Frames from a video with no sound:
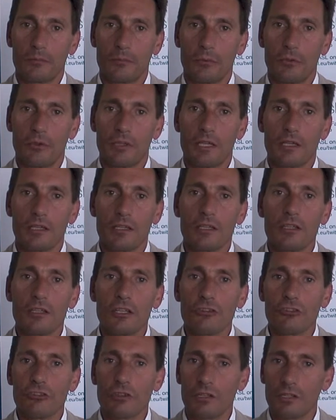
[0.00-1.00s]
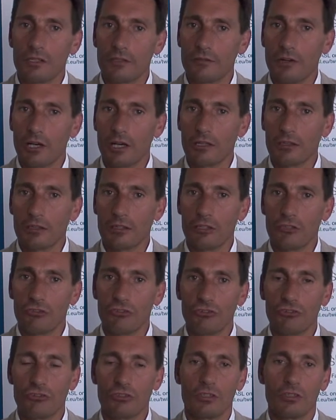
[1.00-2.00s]
put any additional
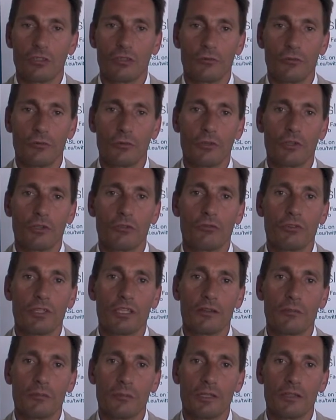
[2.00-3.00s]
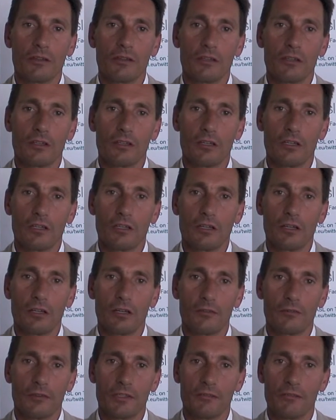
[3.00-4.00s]
advantage for the treatment
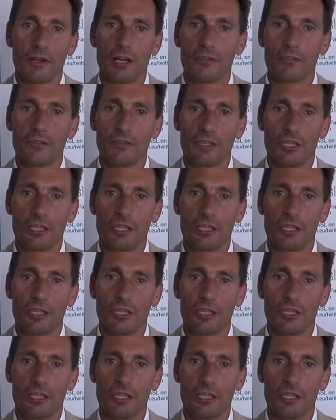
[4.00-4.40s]
of advanced